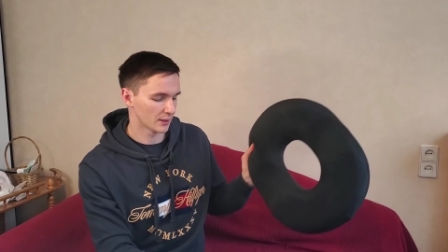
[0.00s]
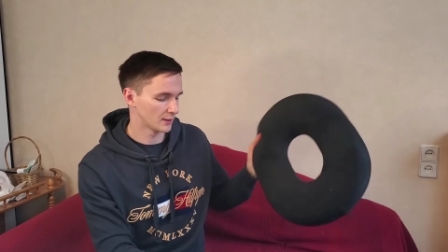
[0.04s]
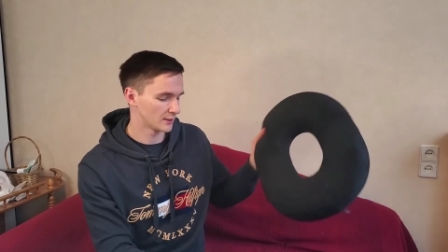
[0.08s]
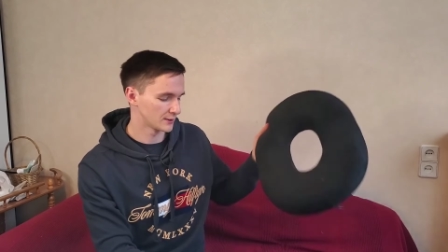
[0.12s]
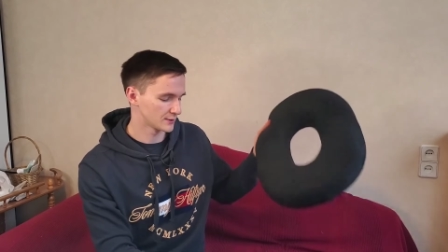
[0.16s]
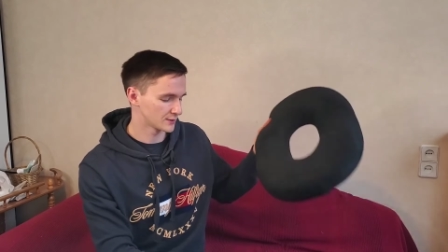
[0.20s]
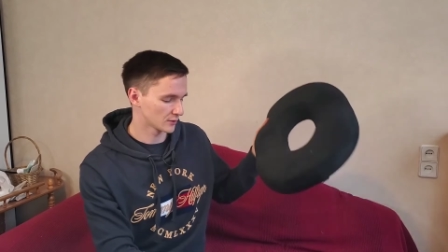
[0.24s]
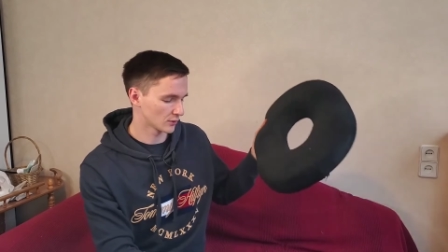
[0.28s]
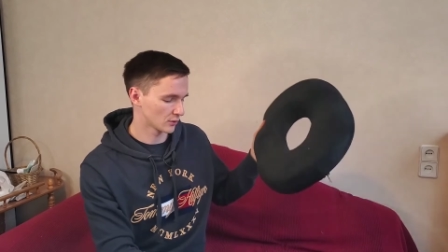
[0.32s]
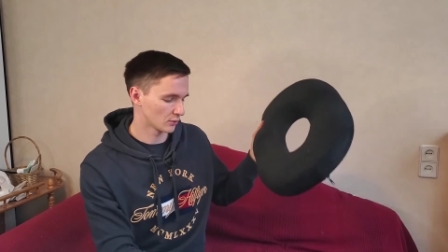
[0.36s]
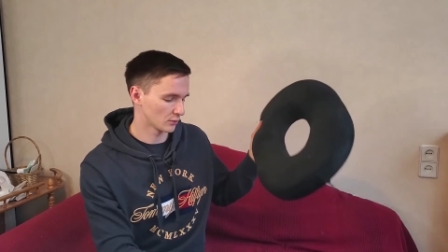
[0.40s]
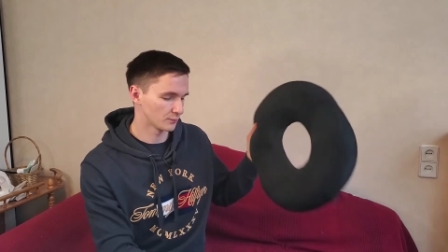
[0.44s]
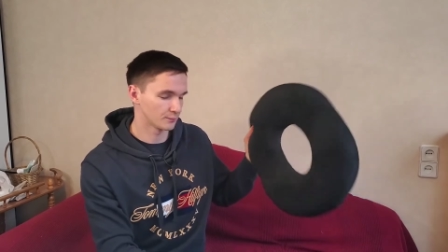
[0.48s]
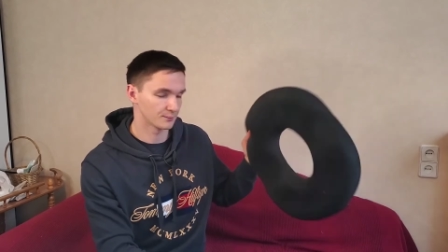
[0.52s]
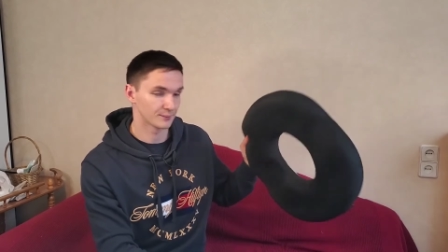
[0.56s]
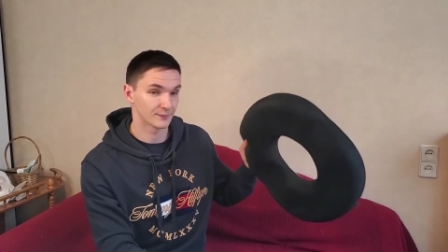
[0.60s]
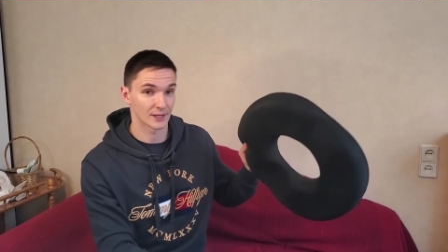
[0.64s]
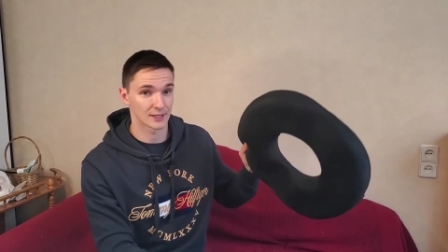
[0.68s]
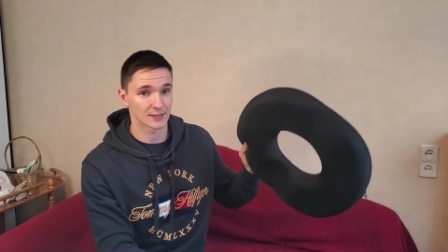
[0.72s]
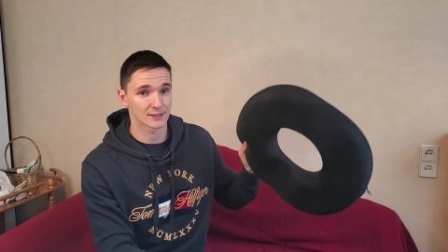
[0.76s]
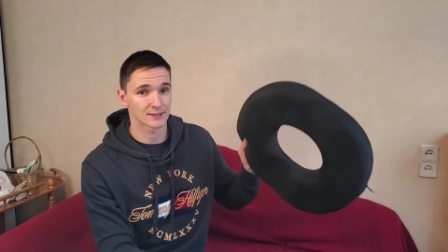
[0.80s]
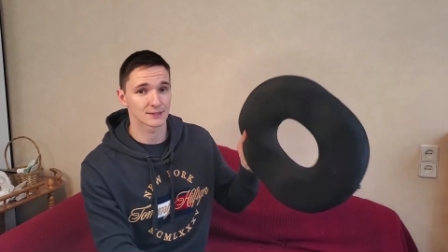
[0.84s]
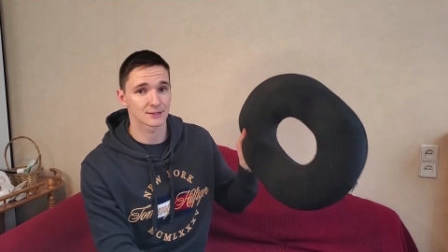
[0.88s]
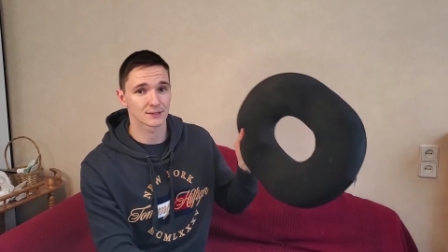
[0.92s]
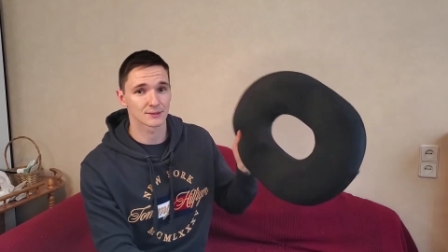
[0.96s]
So
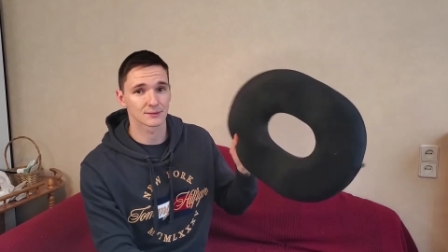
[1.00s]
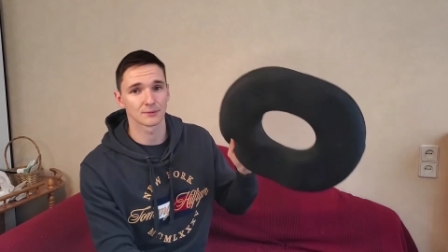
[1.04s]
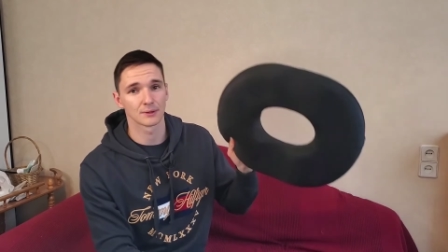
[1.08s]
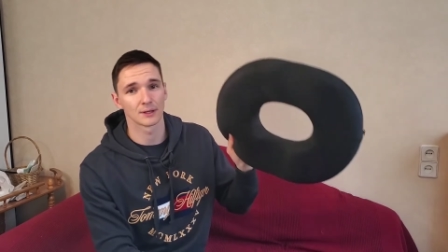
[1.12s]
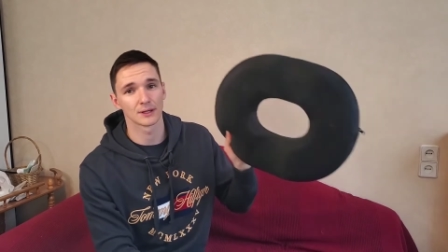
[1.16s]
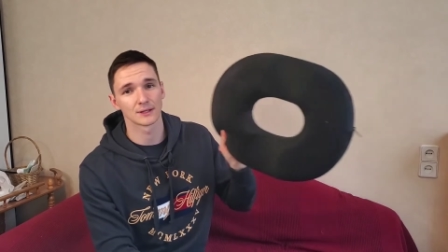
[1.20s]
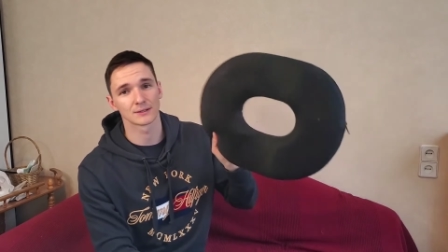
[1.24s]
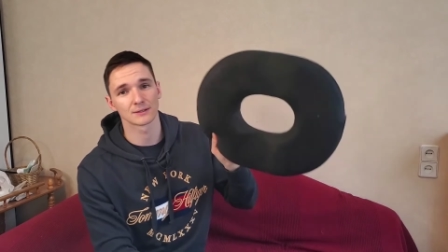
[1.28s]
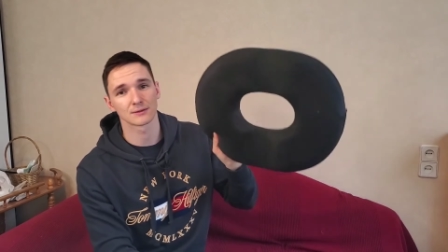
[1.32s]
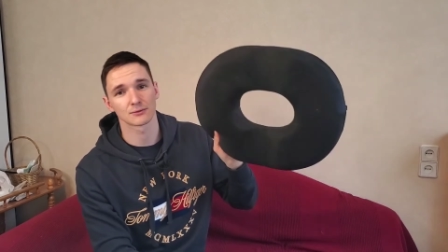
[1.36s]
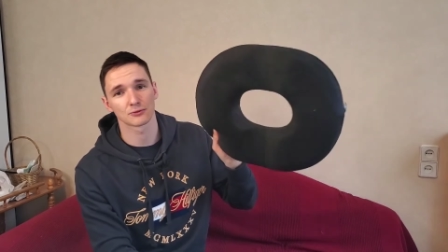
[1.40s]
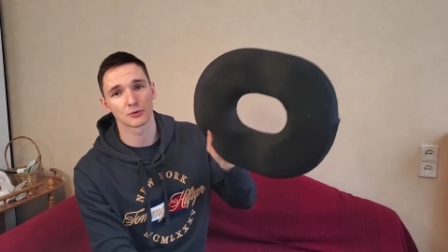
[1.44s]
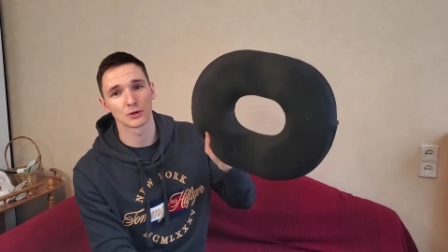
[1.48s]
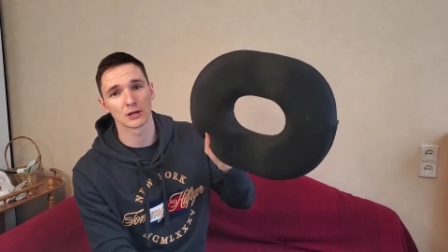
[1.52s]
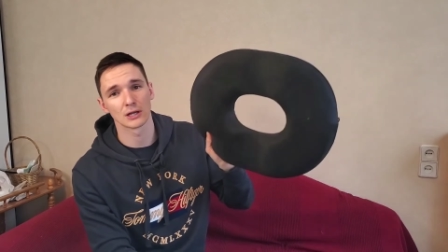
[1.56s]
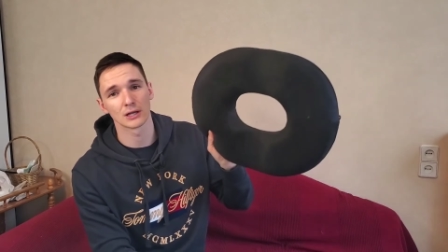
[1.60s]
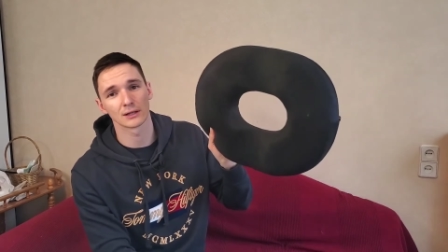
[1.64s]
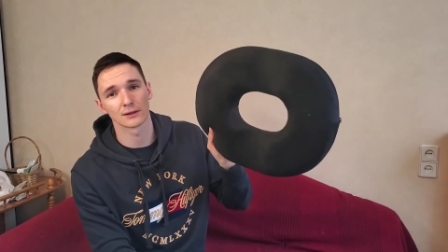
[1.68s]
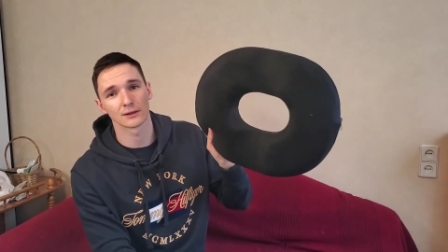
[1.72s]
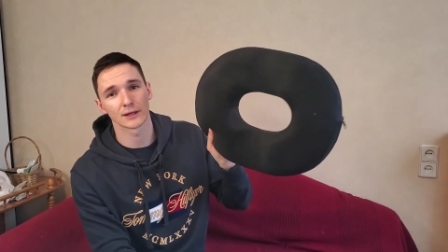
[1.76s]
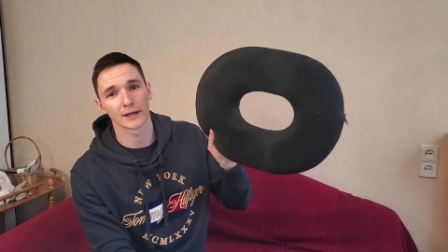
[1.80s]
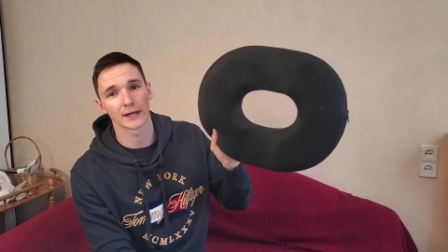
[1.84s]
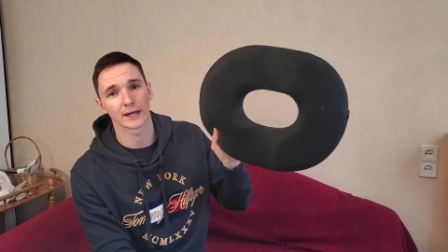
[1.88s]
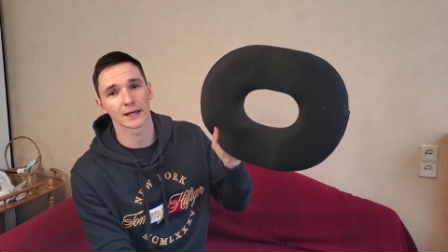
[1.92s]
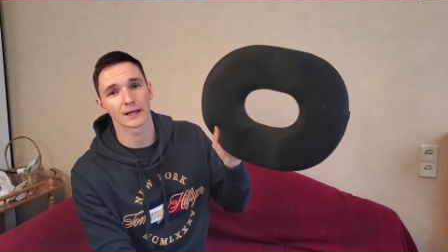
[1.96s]
that's, it's really
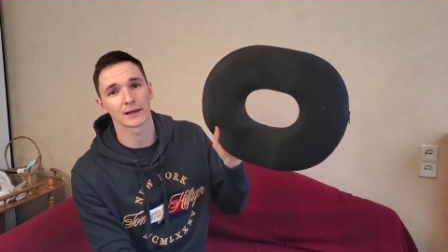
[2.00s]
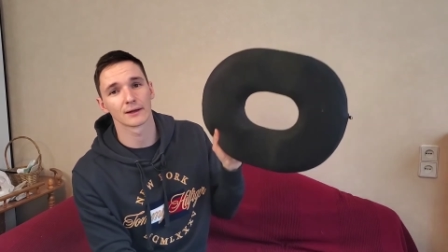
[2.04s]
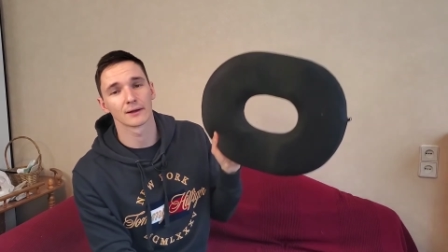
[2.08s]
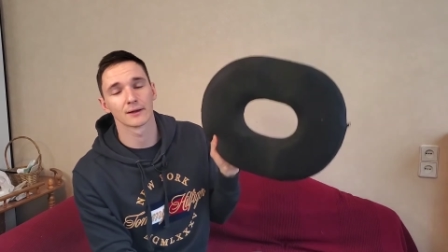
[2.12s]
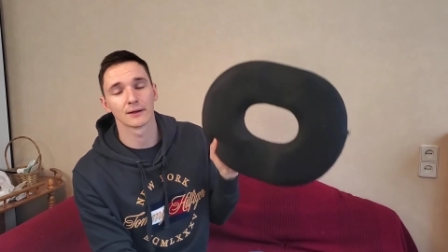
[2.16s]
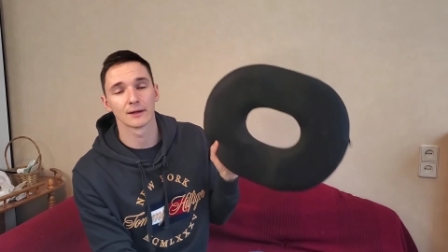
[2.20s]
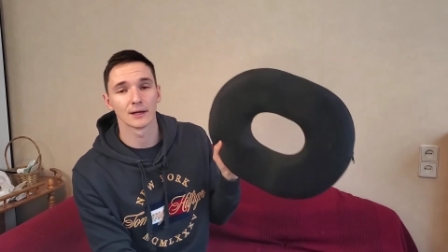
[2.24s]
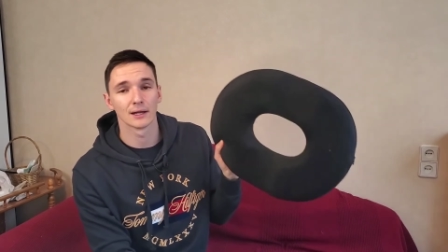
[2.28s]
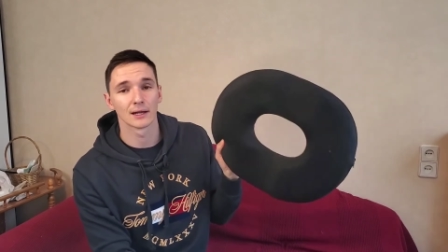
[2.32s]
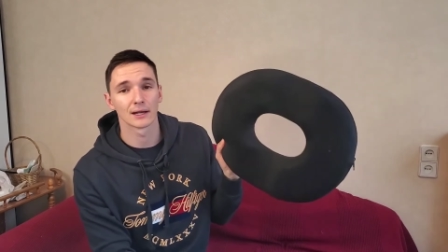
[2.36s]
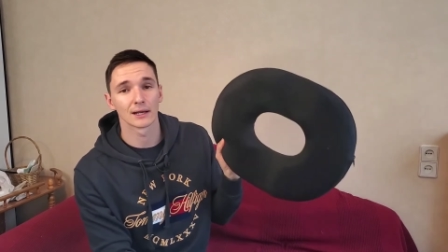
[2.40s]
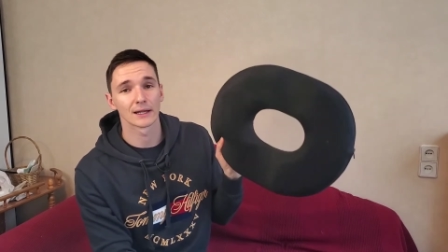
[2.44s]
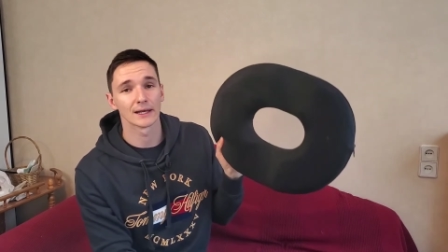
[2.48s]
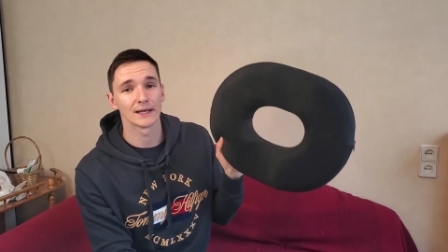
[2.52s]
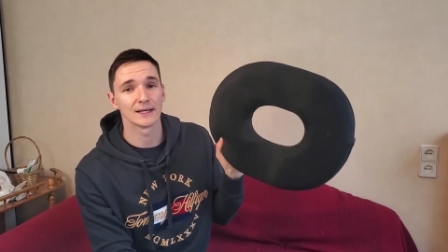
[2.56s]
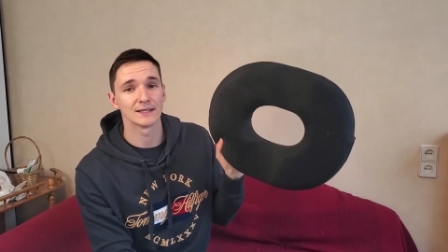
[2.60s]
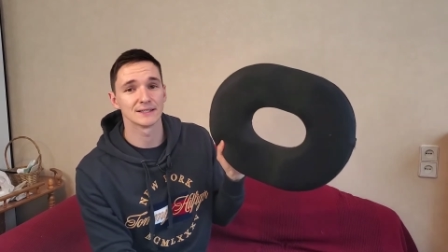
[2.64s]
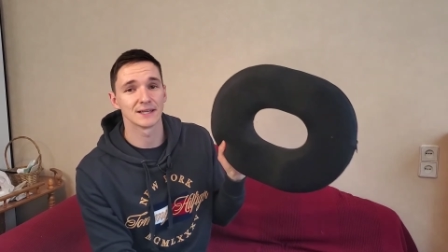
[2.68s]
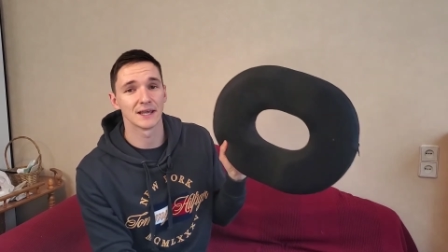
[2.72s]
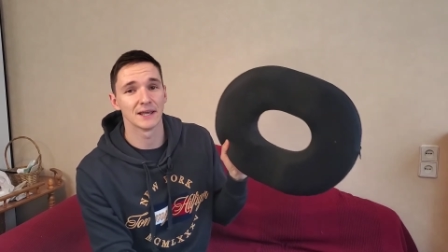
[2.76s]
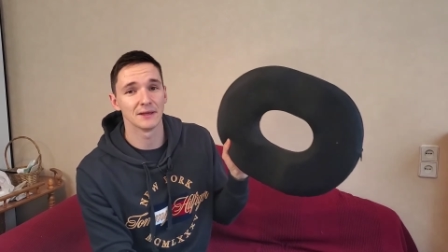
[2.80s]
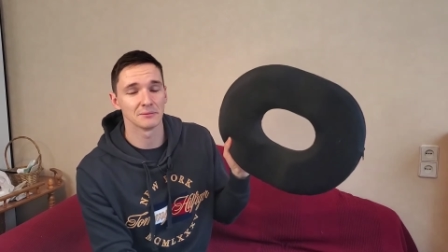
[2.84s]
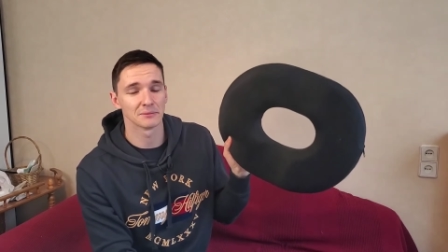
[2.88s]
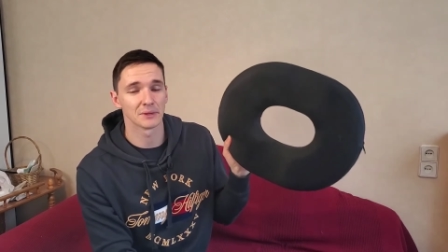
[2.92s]
like a lazy